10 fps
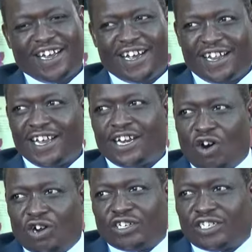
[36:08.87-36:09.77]
The
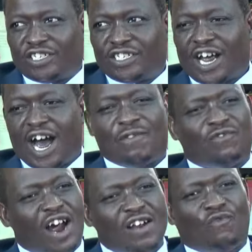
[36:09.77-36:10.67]
dons have
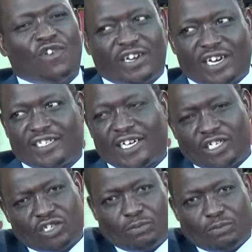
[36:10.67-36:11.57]
done fantastic job.